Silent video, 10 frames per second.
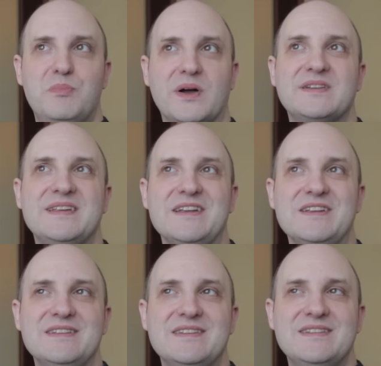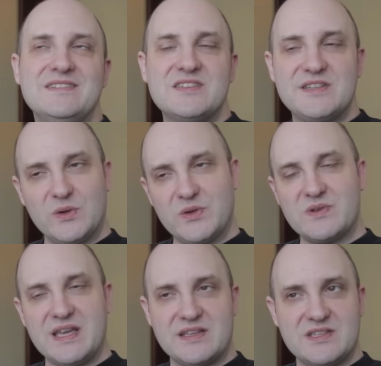but they still
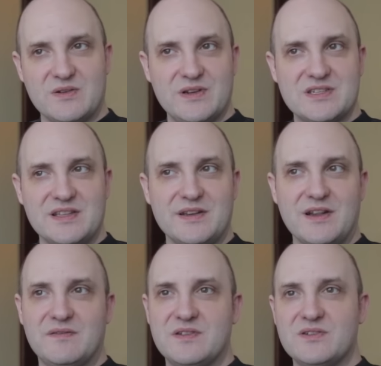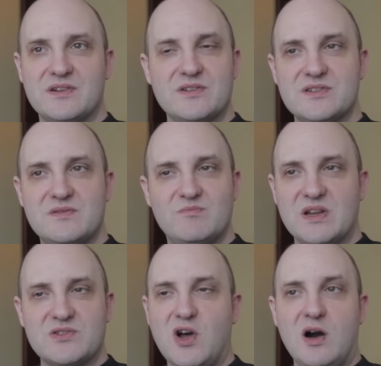don't take it seriously enough. There, there's
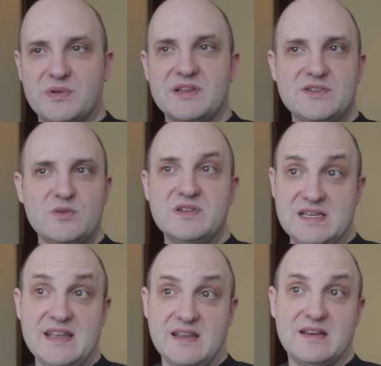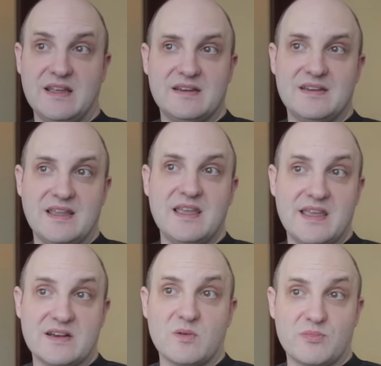there's companies who think that they can
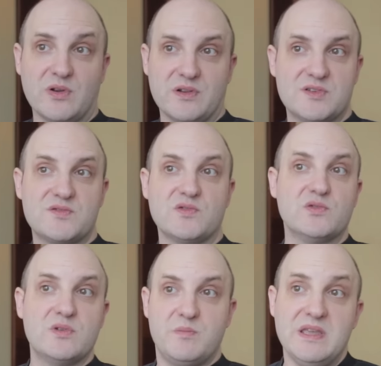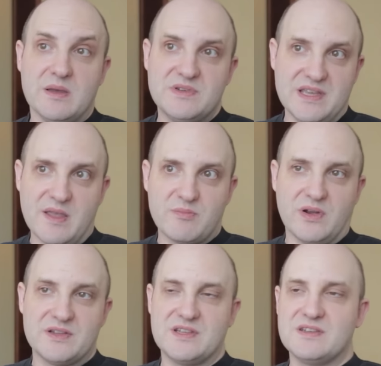get their products through the PMTA
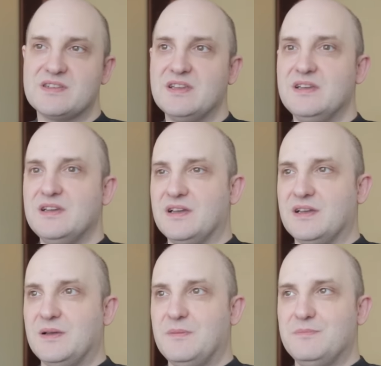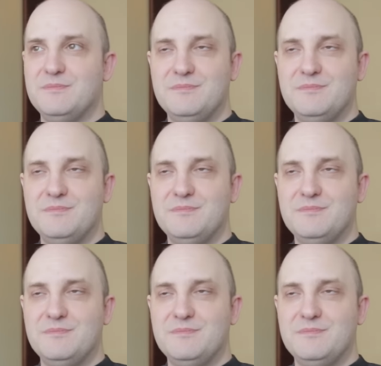process. Um,